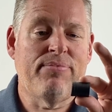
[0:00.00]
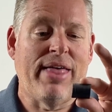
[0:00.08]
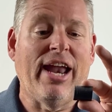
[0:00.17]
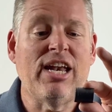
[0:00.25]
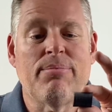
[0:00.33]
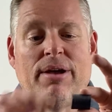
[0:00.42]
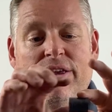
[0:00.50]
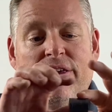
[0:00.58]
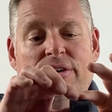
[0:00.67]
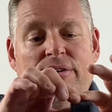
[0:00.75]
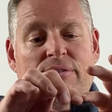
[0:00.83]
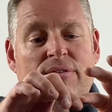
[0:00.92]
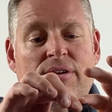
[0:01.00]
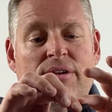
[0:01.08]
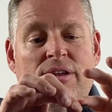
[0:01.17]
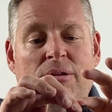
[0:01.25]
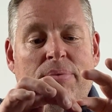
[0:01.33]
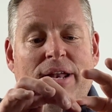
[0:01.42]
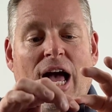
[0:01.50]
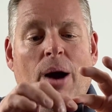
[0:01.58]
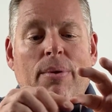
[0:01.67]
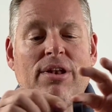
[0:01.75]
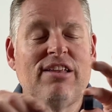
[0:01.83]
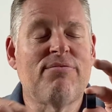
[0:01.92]
I don't know about you, but I
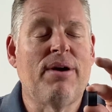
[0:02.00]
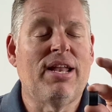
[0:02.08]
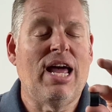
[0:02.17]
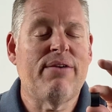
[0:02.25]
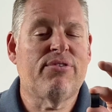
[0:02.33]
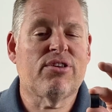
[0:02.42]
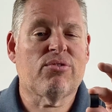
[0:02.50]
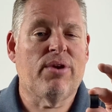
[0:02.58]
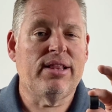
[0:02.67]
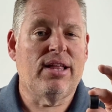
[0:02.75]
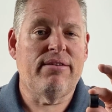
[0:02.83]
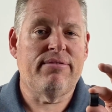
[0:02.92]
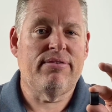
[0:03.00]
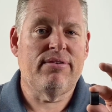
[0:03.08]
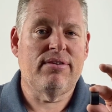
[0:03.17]
want to live my life with great love.